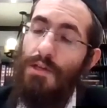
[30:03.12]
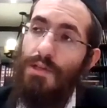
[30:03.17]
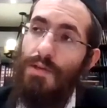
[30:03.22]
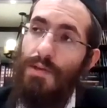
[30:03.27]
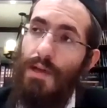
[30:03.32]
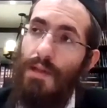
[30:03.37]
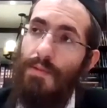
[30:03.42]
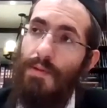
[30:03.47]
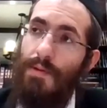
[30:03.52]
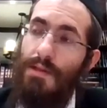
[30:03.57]

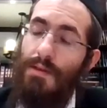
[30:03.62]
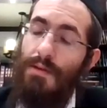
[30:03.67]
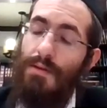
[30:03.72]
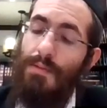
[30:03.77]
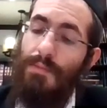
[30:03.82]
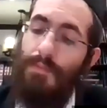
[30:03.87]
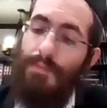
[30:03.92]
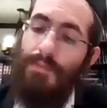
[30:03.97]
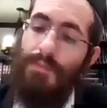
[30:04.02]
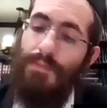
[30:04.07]
or do I have to
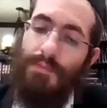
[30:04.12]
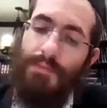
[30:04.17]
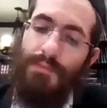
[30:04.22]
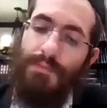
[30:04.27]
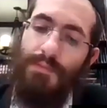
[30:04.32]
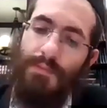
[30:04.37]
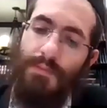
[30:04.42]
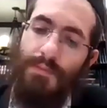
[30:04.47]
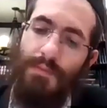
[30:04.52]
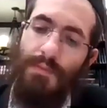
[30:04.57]
wait till after
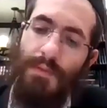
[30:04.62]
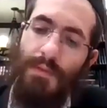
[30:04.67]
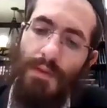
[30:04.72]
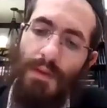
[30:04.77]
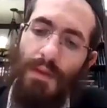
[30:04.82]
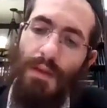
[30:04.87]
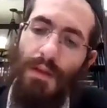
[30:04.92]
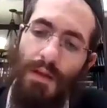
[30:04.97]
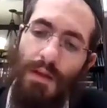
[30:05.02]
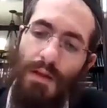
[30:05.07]
Marv is over?